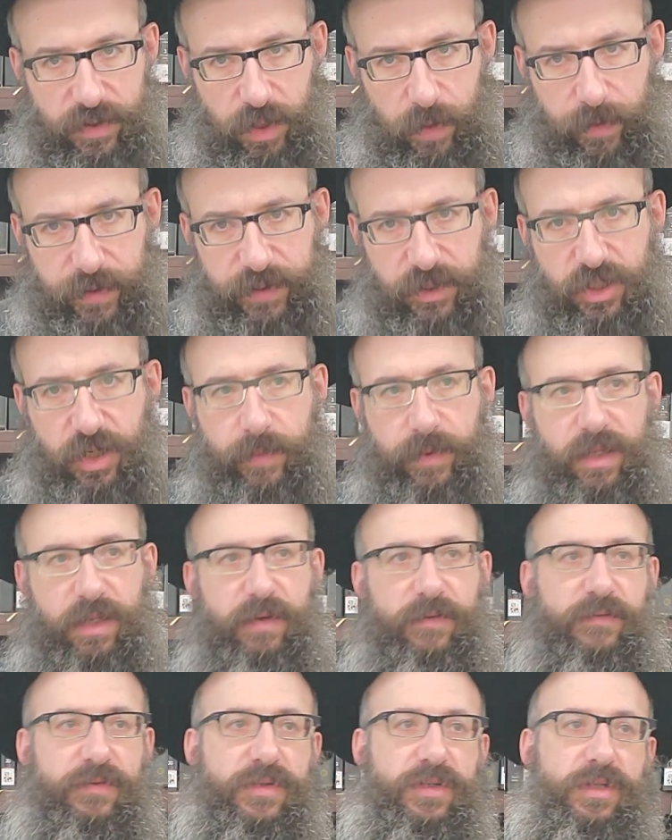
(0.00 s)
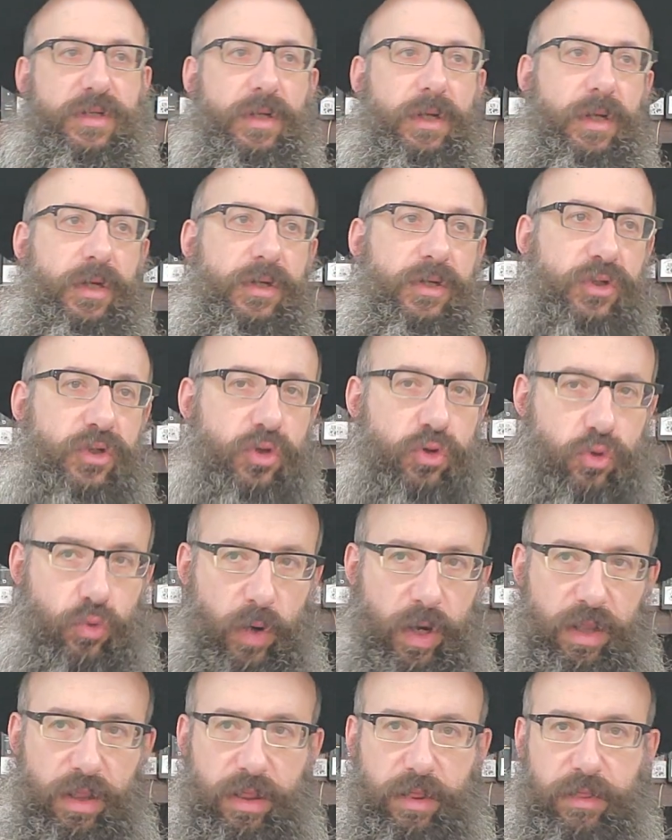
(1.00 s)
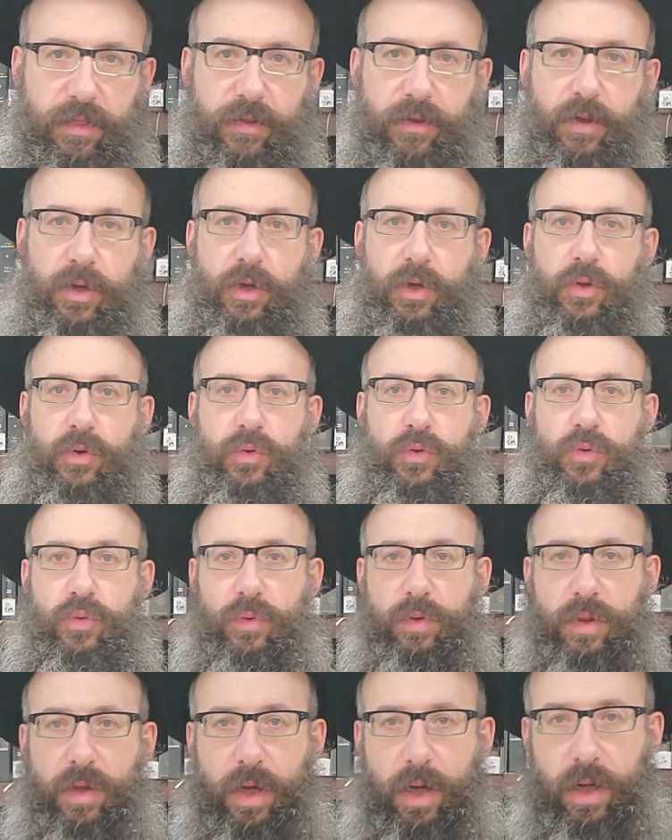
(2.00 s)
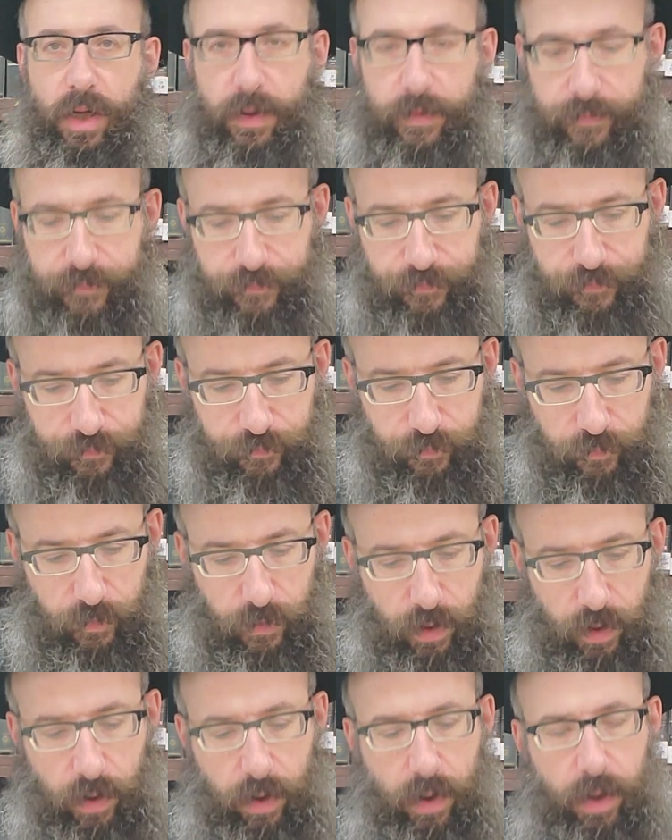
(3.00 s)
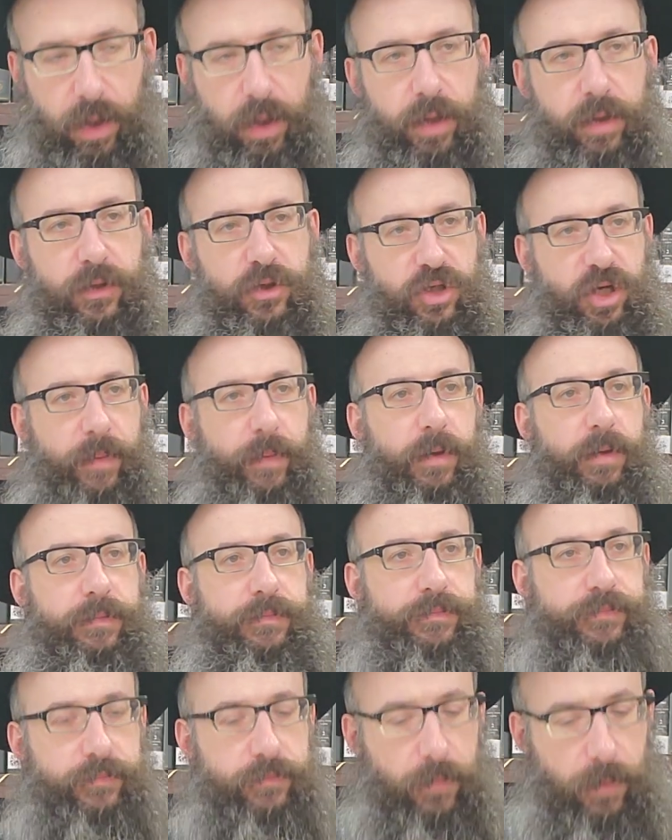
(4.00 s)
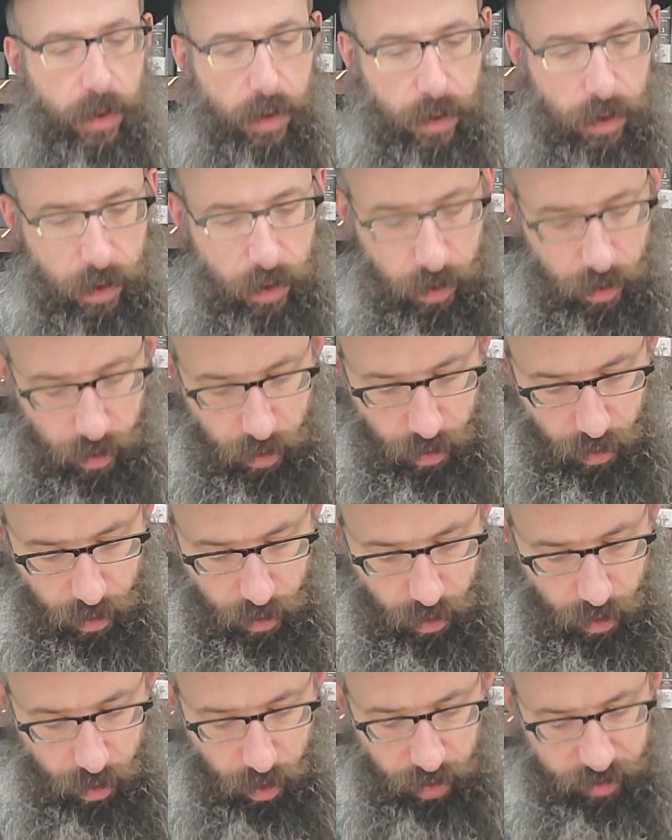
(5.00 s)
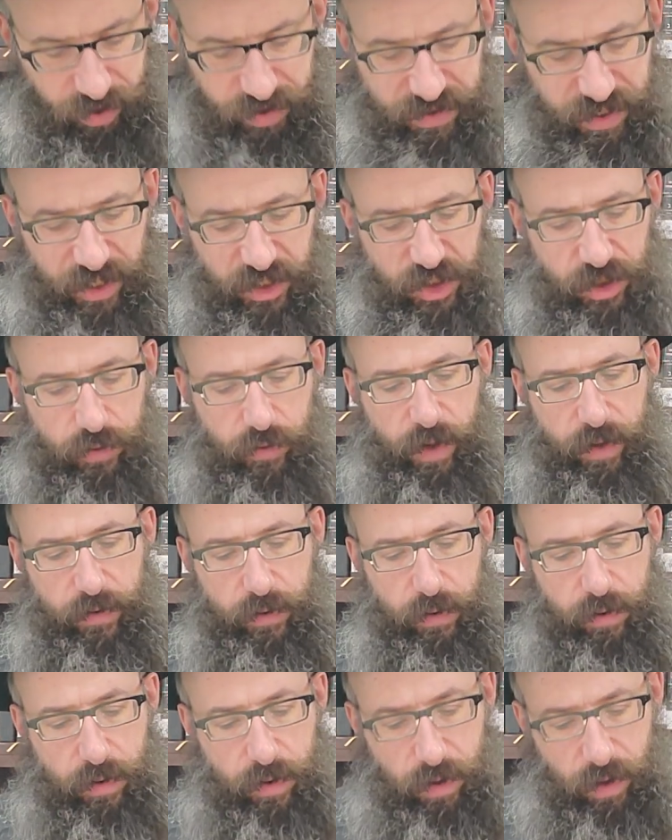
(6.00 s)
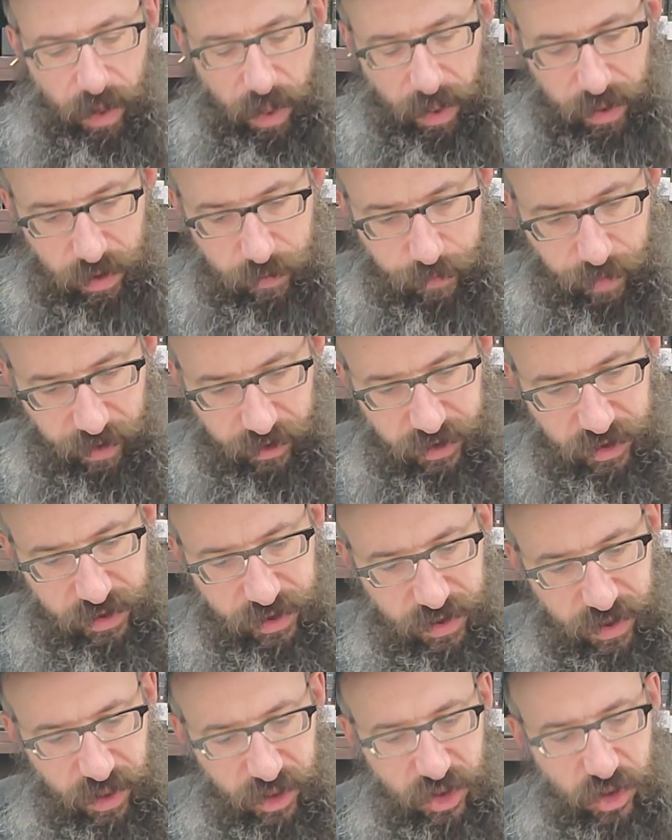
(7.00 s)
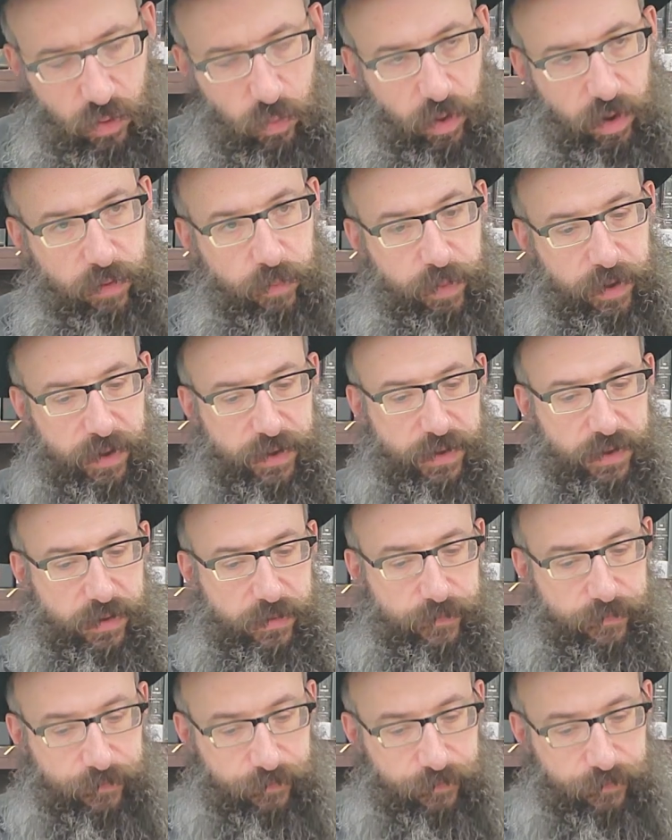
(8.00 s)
it means. Hashem gives strength to the Shama, to his nation rather, and he benches his nation with peace.